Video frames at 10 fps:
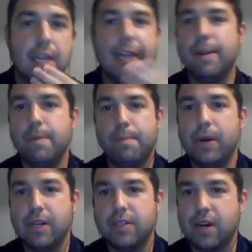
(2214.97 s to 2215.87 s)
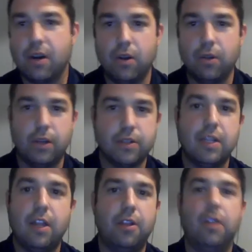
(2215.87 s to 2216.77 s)
And then in period 0,
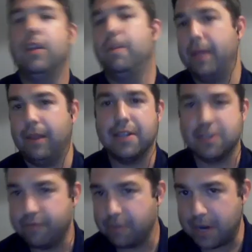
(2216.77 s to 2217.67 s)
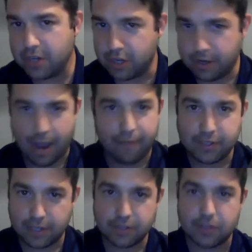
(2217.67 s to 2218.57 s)
there's a little bit less information,
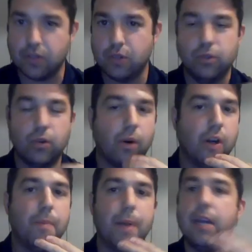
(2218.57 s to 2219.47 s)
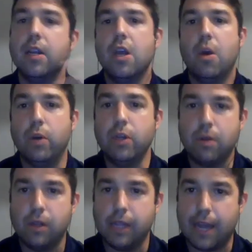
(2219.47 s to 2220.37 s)
obviously, because it's a tutorial. But when you
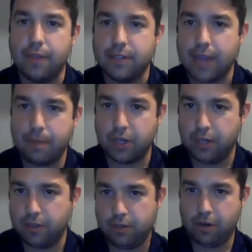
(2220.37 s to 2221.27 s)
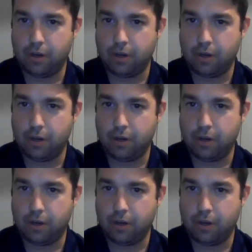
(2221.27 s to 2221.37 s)
click on these options, you're